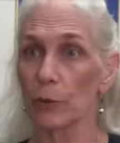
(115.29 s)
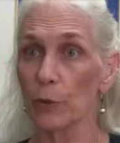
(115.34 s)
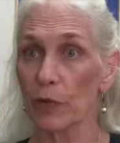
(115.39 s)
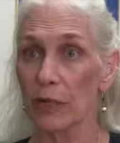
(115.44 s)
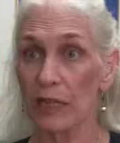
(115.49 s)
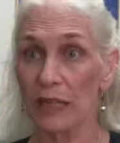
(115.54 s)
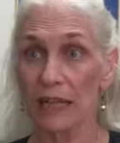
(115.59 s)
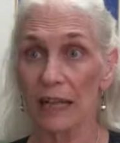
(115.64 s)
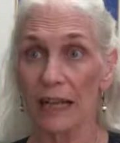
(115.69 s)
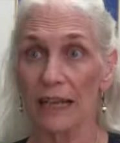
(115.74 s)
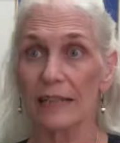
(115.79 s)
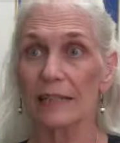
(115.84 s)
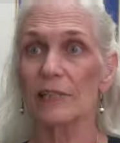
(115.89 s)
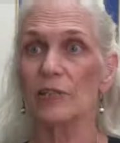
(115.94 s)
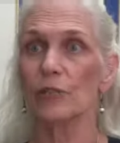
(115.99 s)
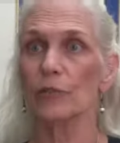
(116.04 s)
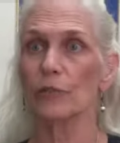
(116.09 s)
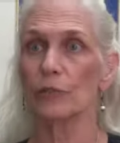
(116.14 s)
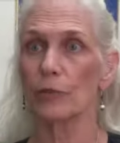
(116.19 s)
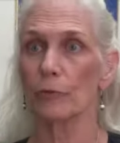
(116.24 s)

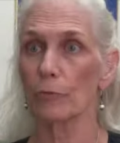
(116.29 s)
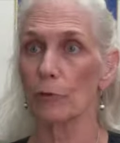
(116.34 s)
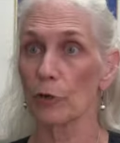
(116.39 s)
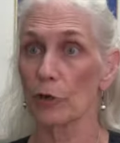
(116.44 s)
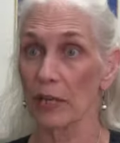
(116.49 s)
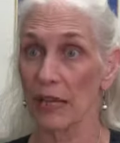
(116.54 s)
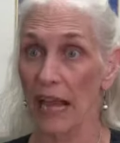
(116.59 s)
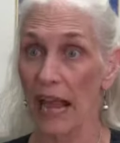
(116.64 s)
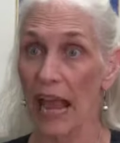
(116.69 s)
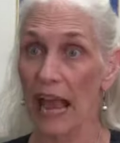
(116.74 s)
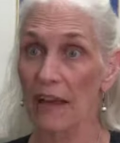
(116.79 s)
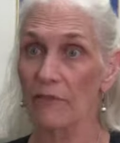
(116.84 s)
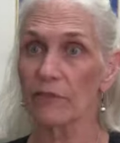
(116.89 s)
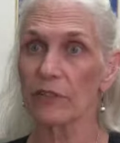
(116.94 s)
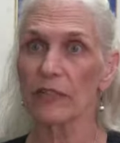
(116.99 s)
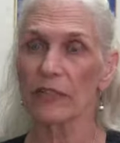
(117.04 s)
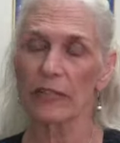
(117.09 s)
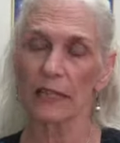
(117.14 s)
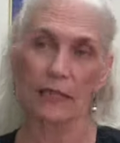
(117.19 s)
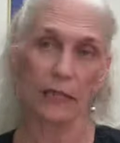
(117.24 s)
organizer, community
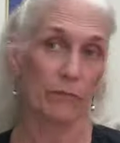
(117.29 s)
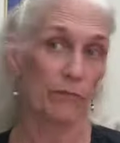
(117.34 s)
advocate.